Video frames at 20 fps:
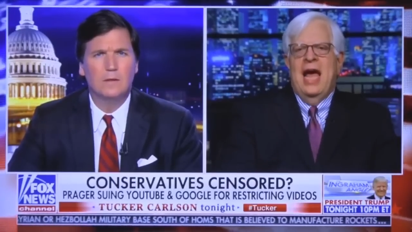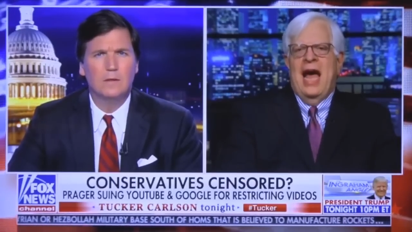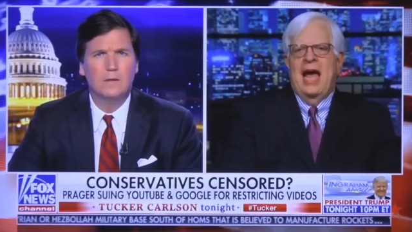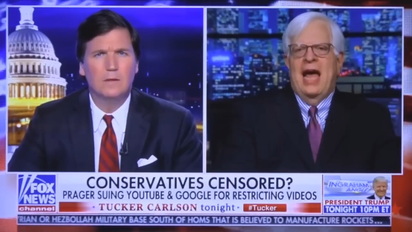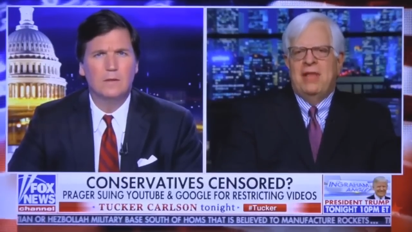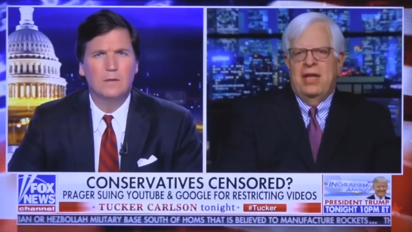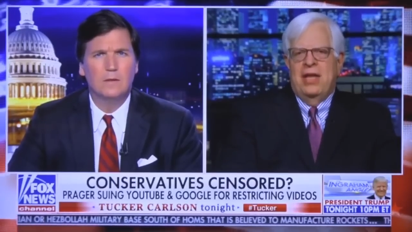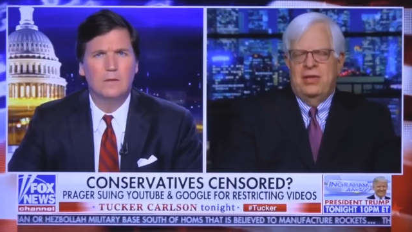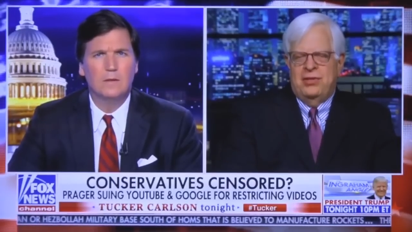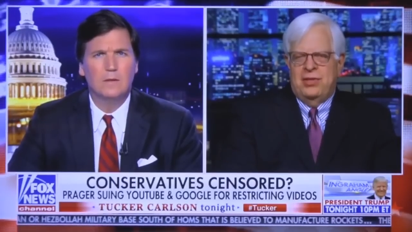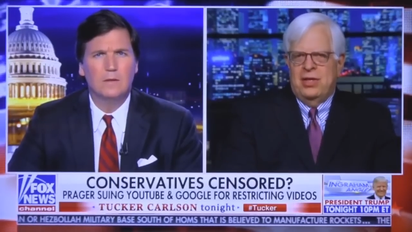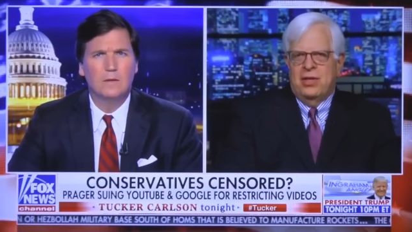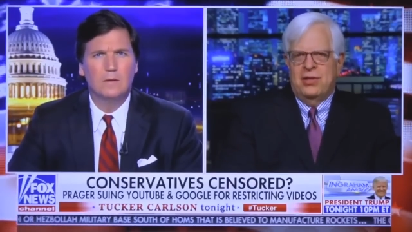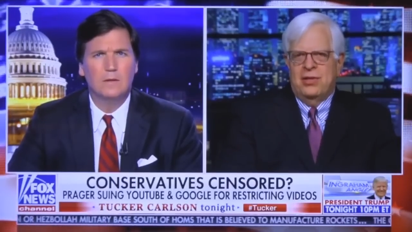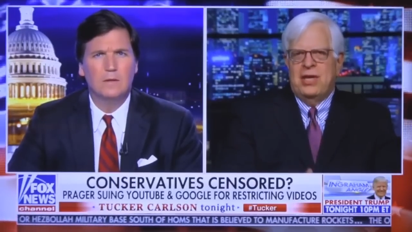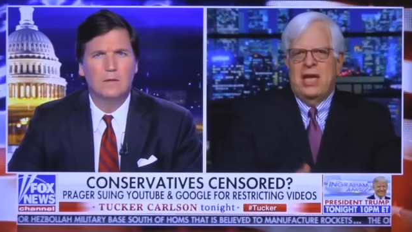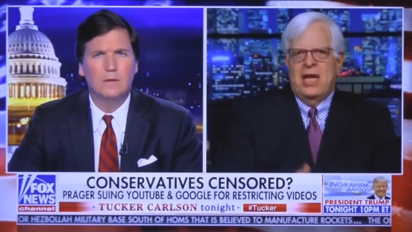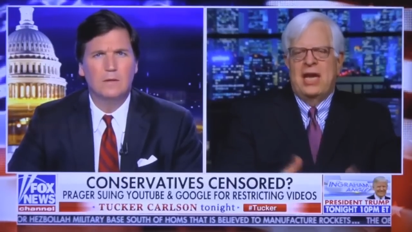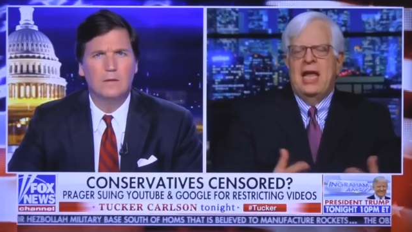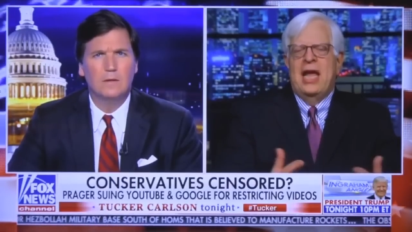Speaker 1: And they
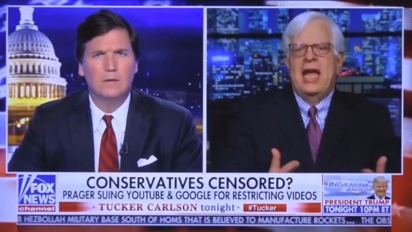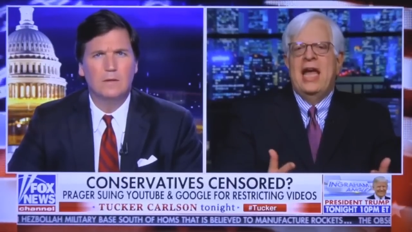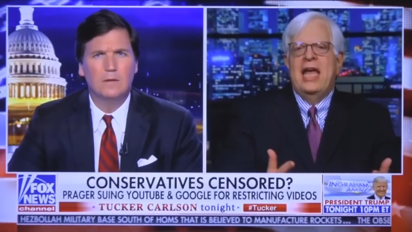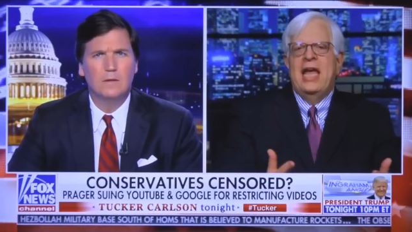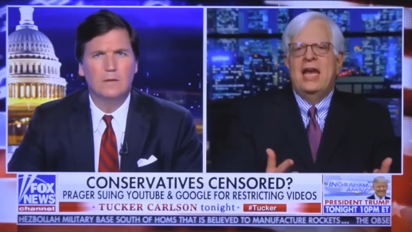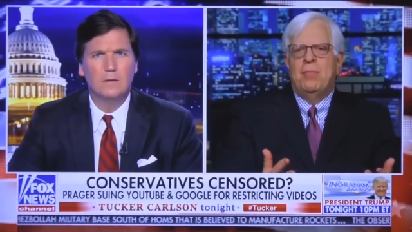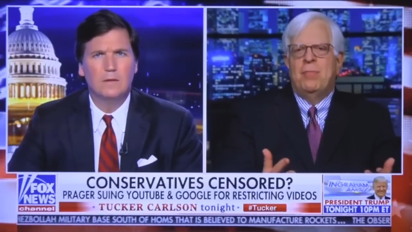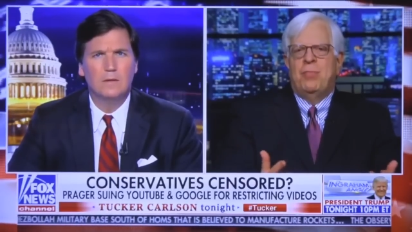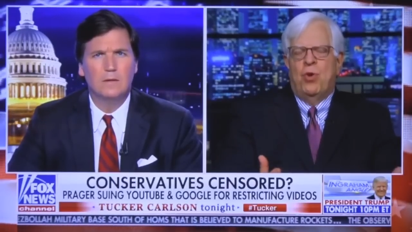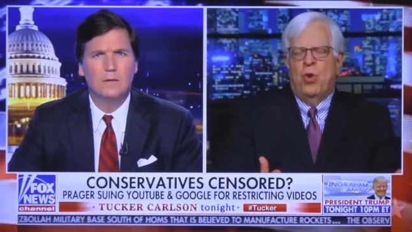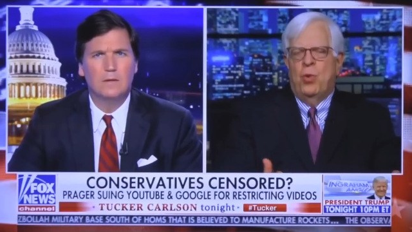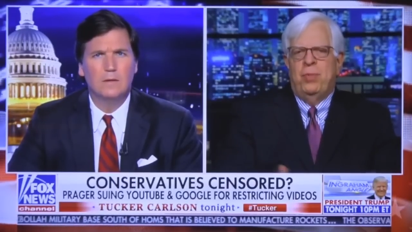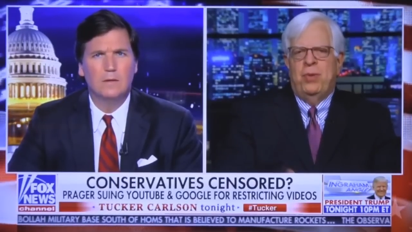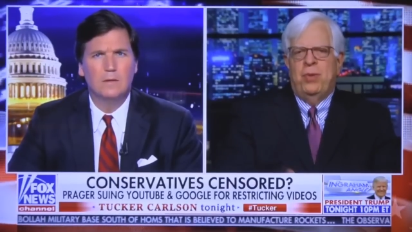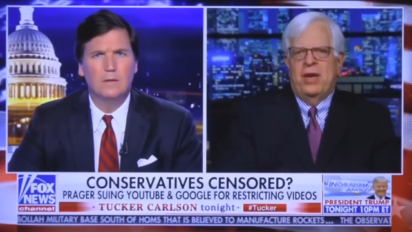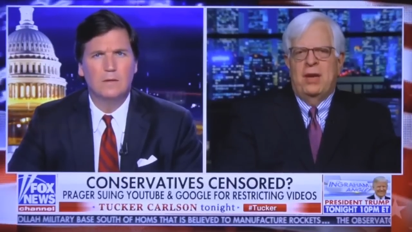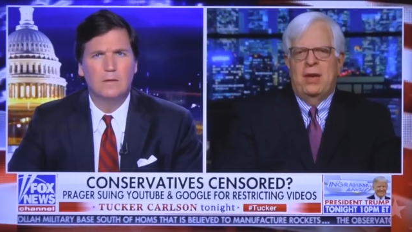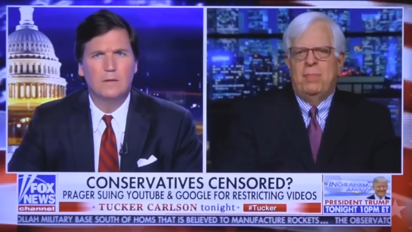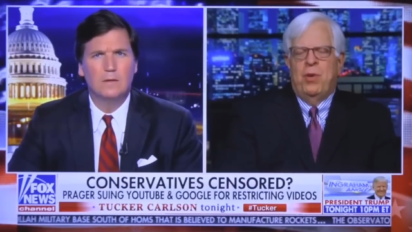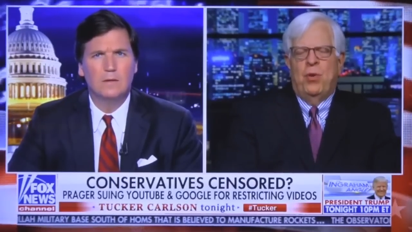still said
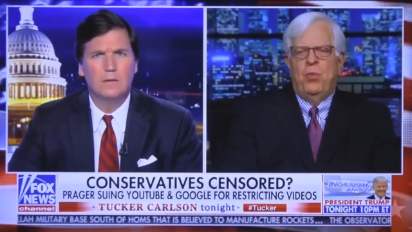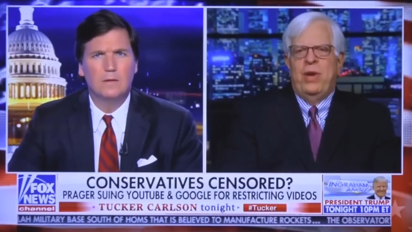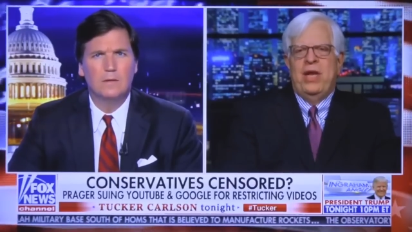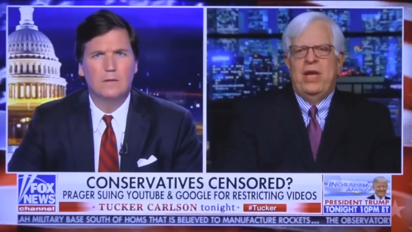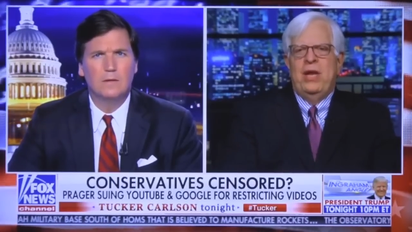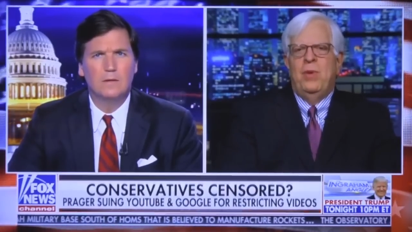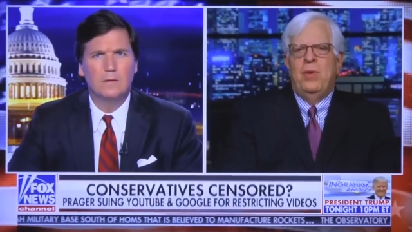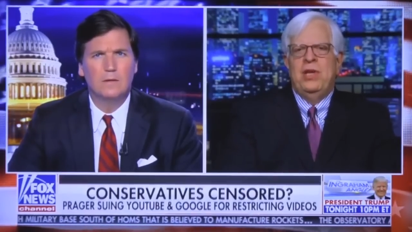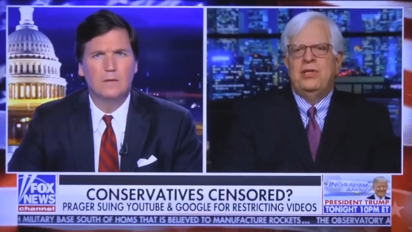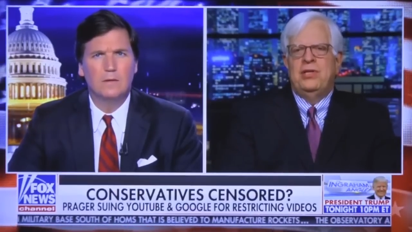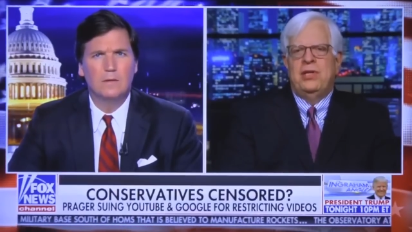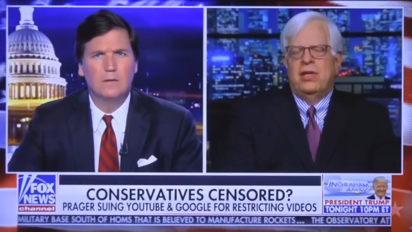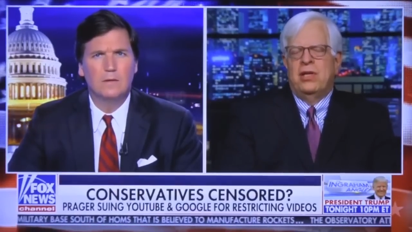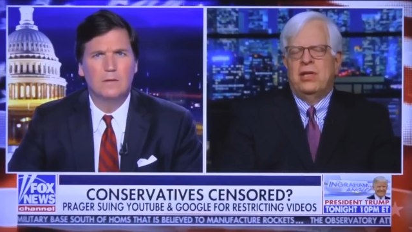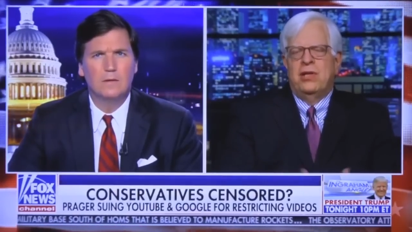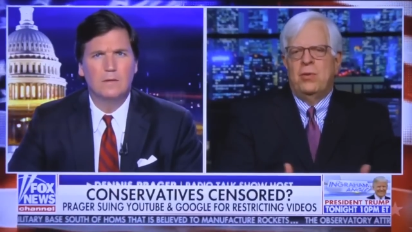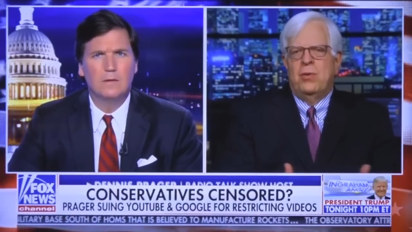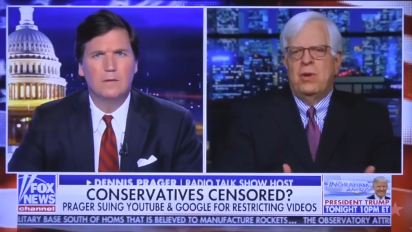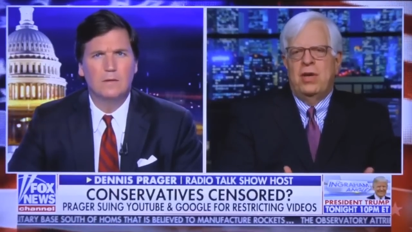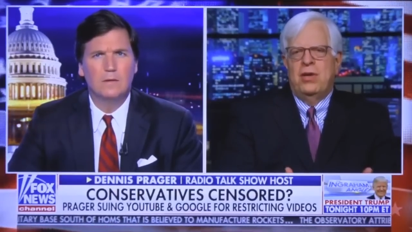inappropriate, but we we
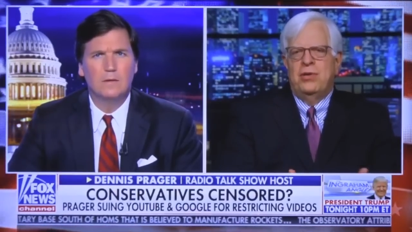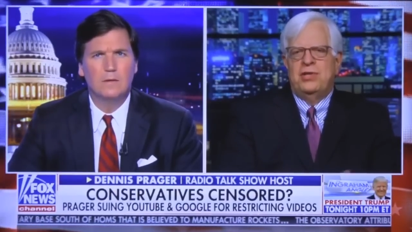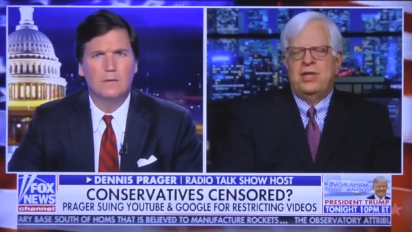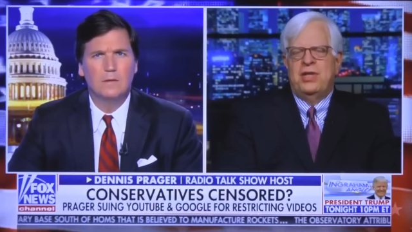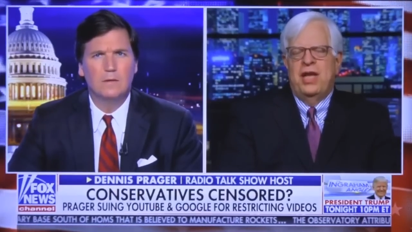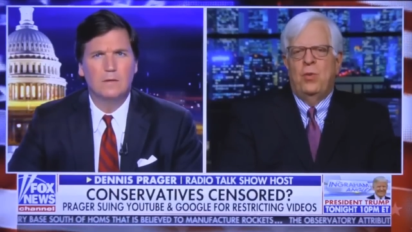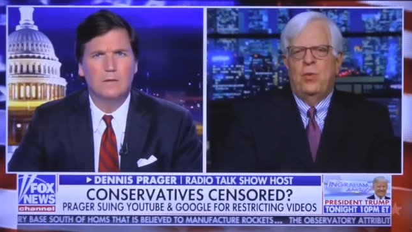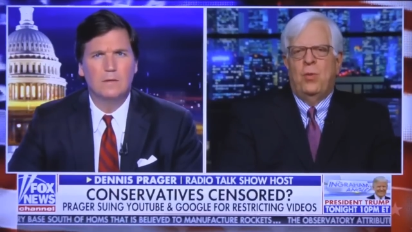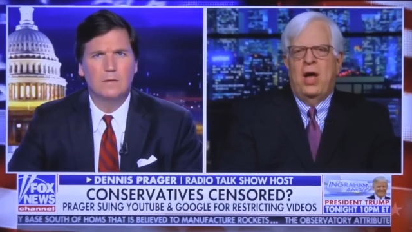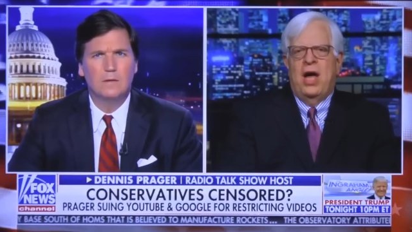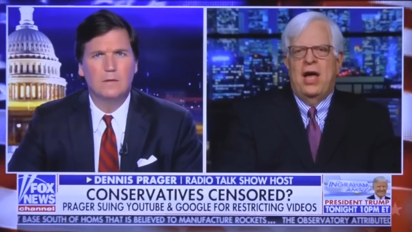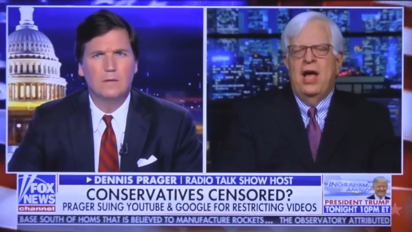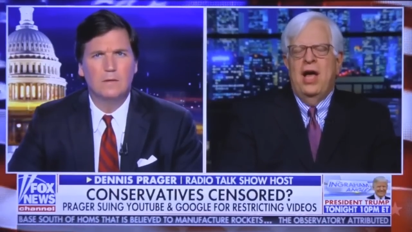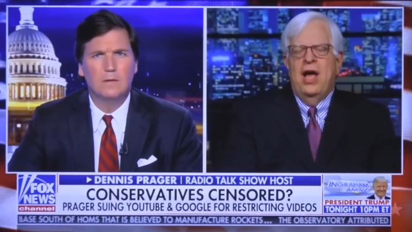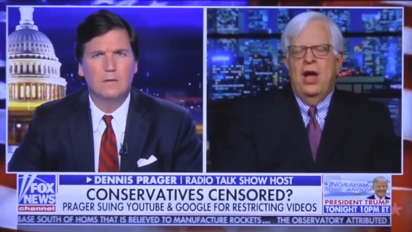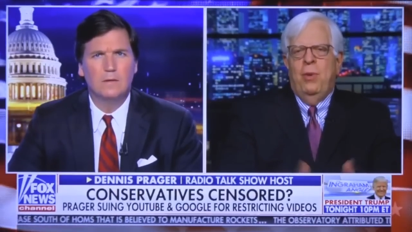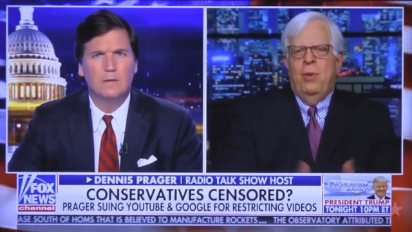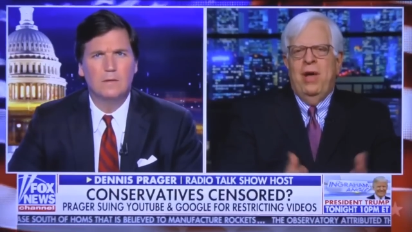still don't understand why.